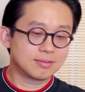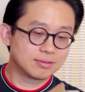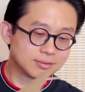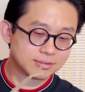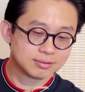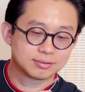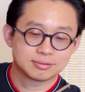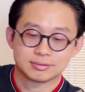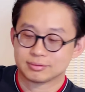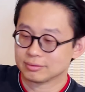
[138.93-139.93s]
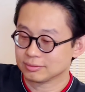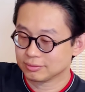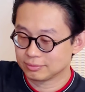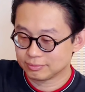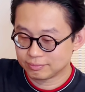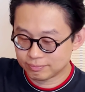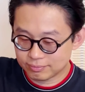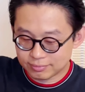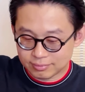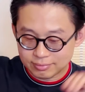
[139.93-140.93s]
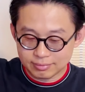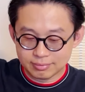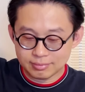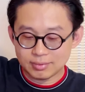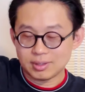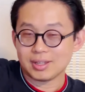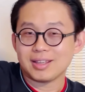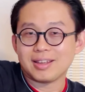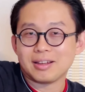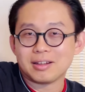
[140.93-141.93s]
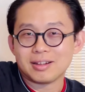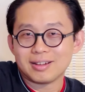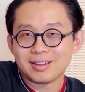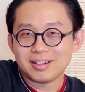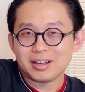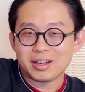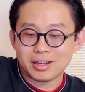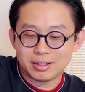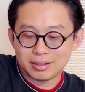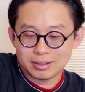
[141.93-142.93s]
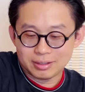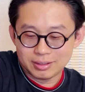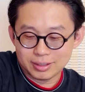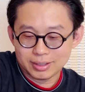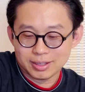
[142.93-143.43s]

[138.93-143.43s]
(no one is talking)